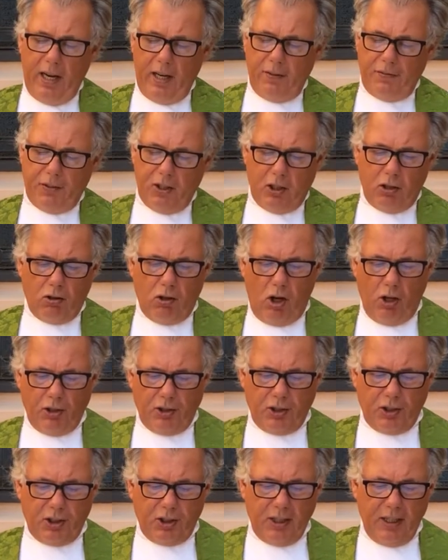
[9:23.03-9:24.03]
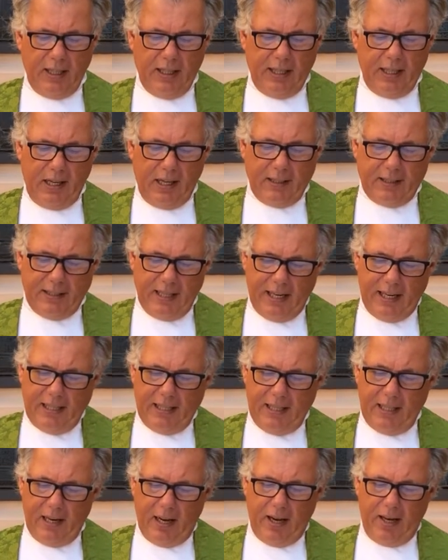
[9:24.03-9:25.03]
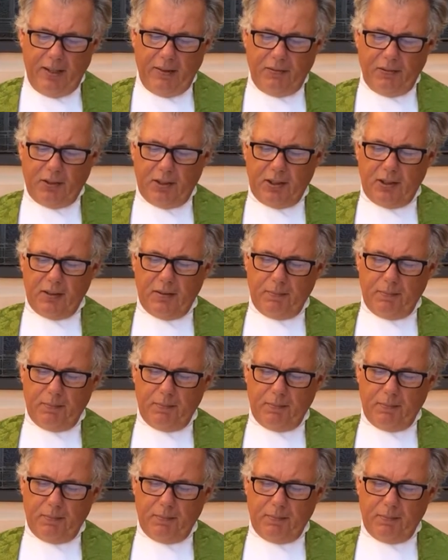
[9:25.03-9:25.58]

of the cross in our daily lives.